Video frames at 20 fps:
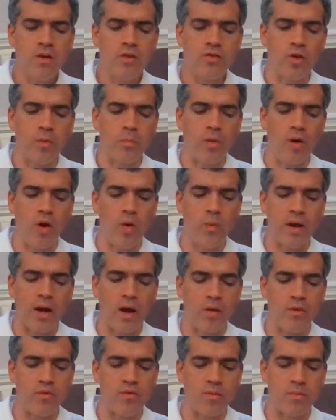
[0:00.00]
So Paul went
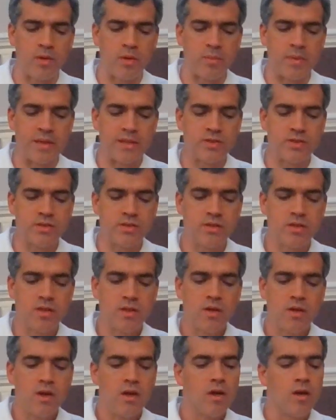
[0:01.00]
out from their midst.
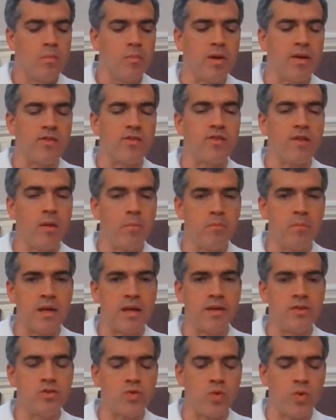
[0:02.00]
But some
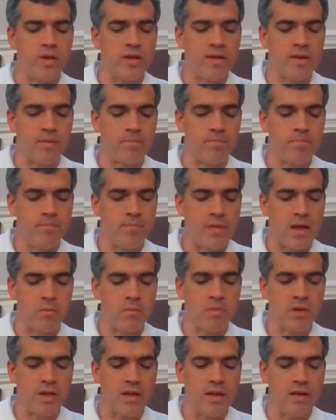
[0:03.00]
men joined him
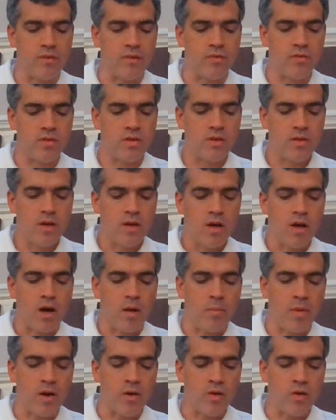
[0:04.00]
and believed,
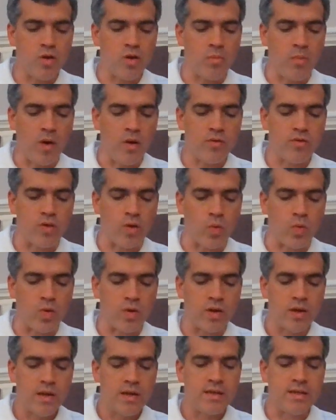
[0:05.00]
among whom also
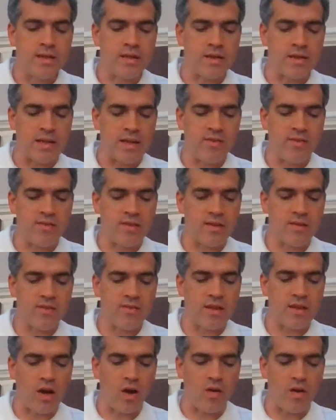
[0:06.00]
were
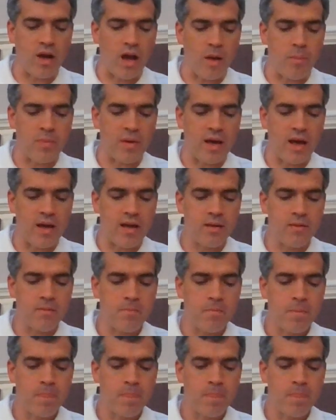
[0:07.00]
Dionysius the Areopagite,